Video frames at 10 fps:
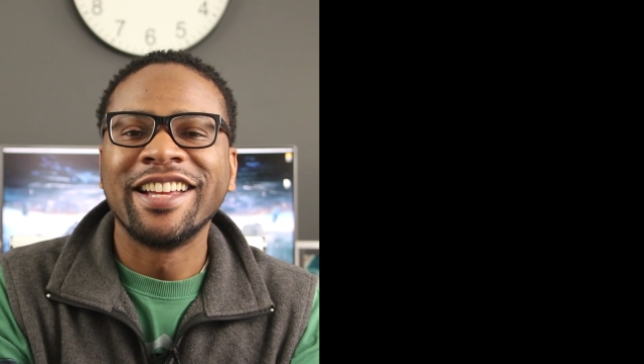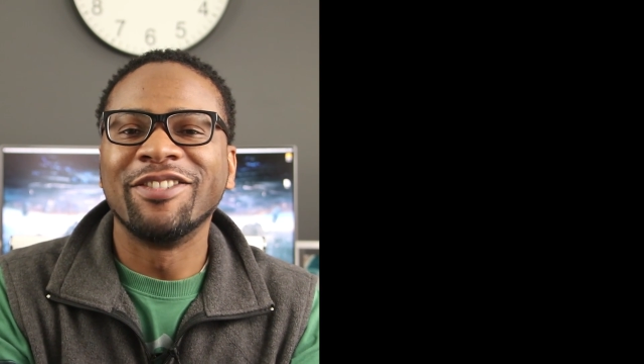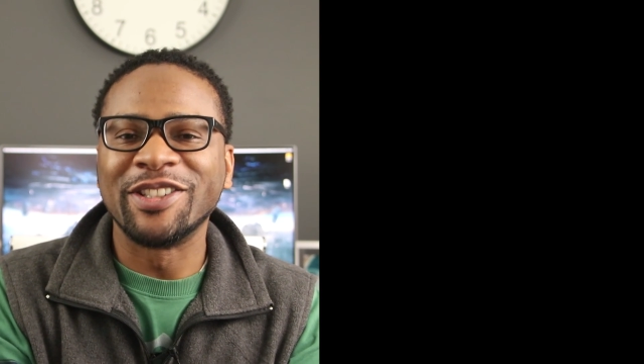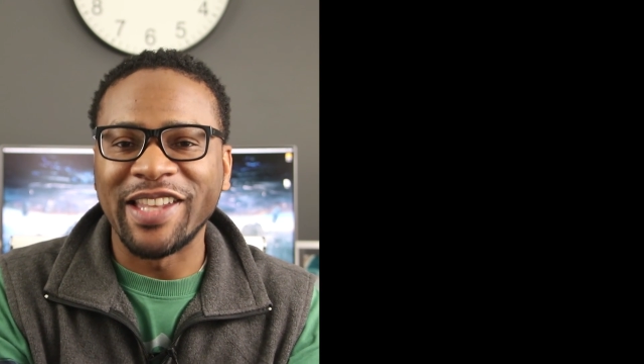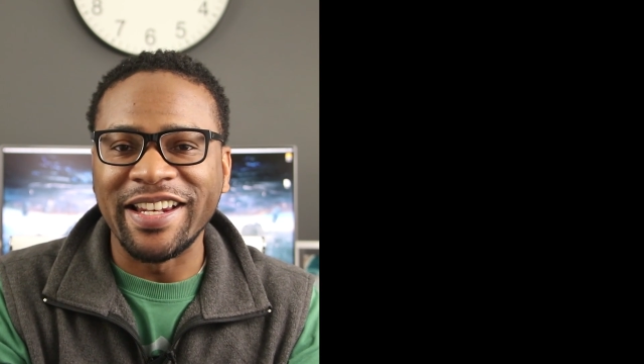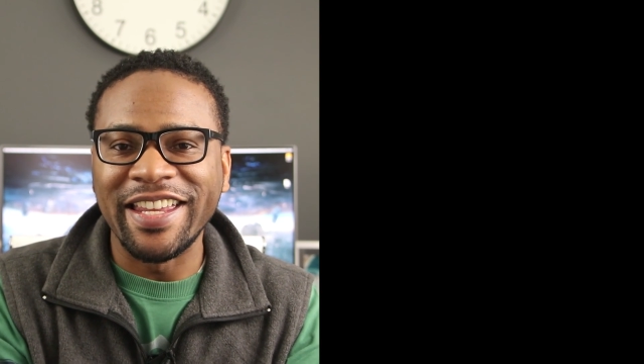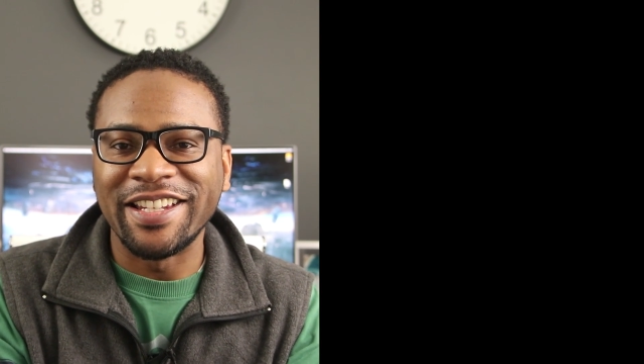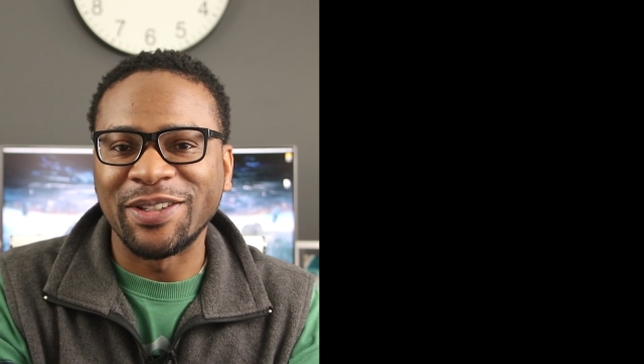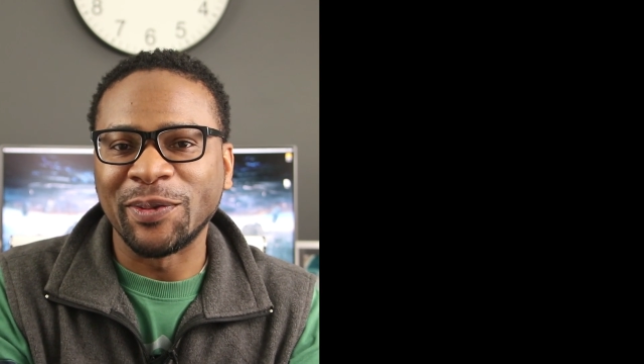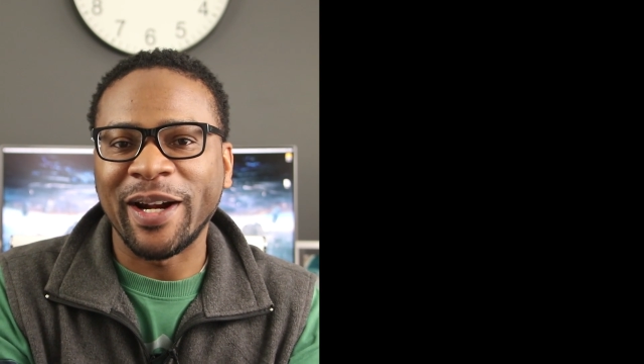which they need
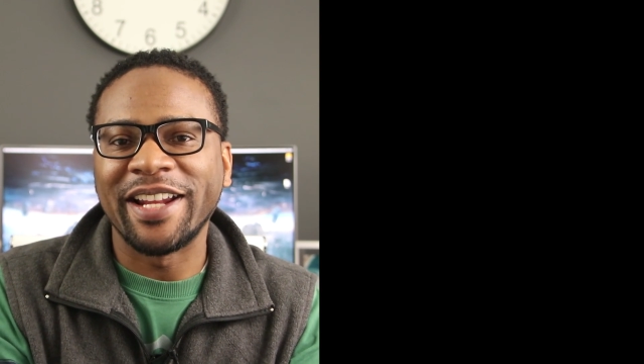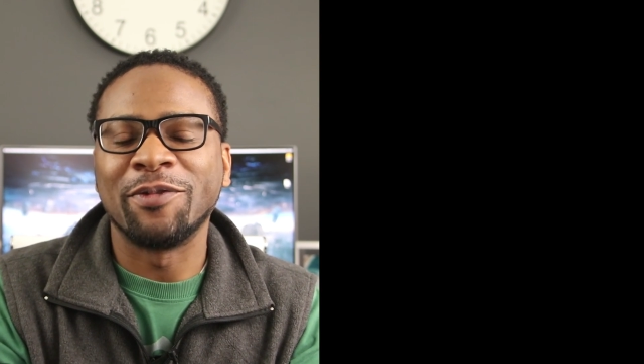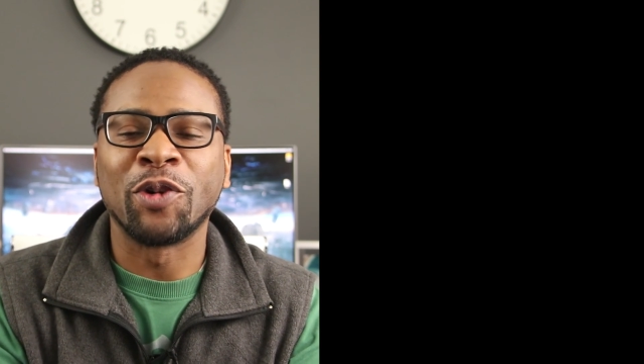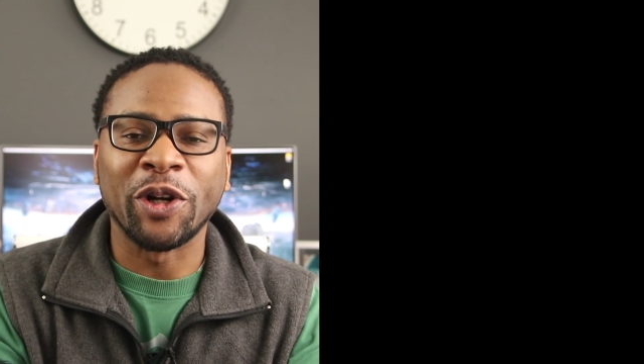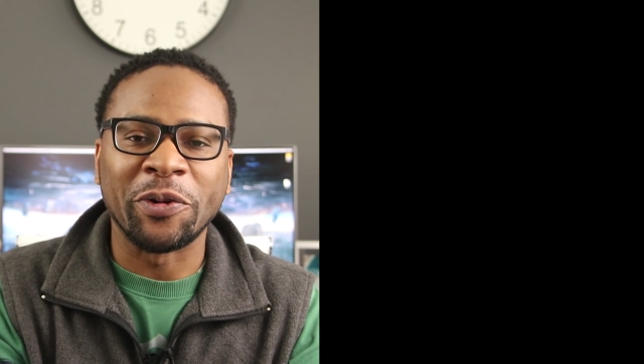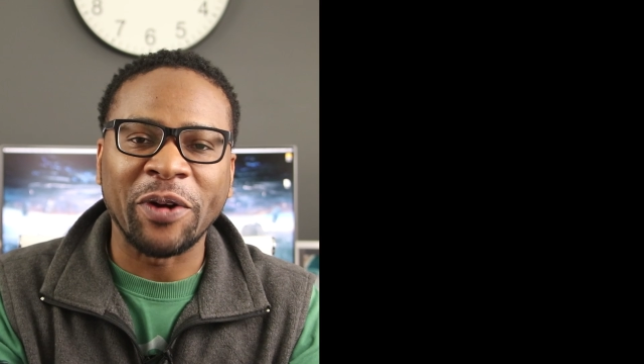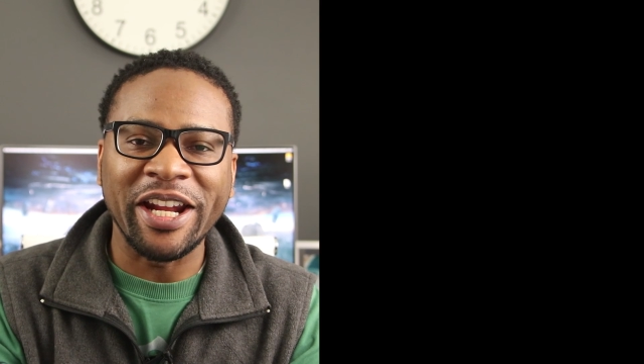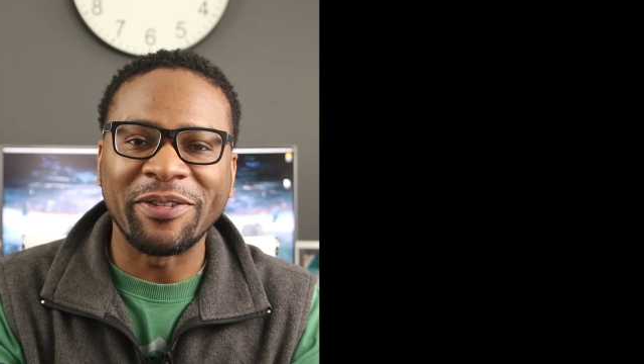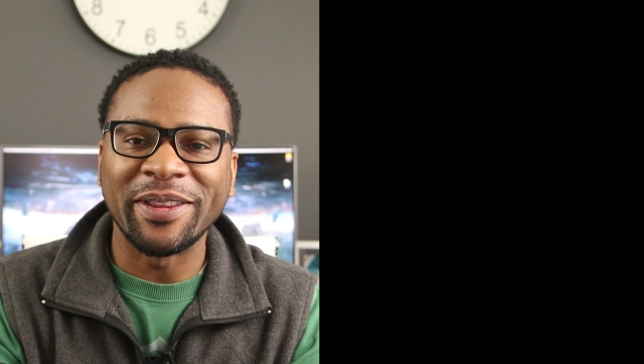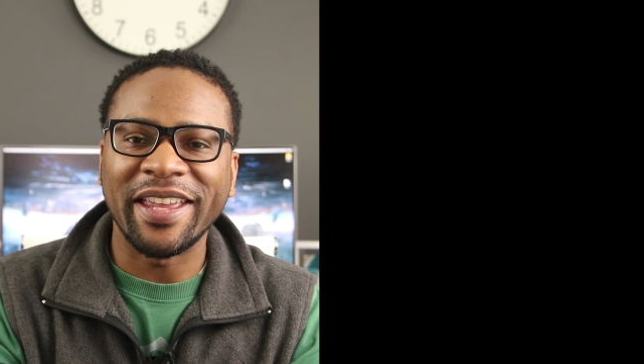to, right, work
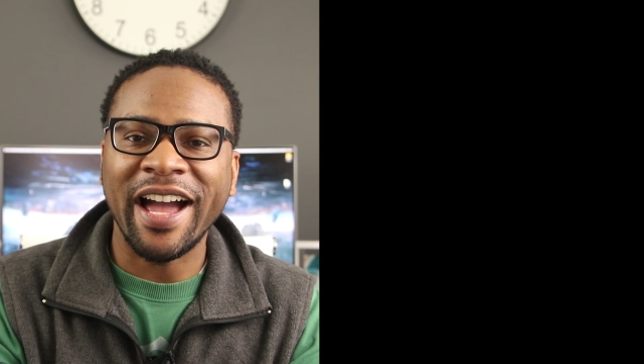great with the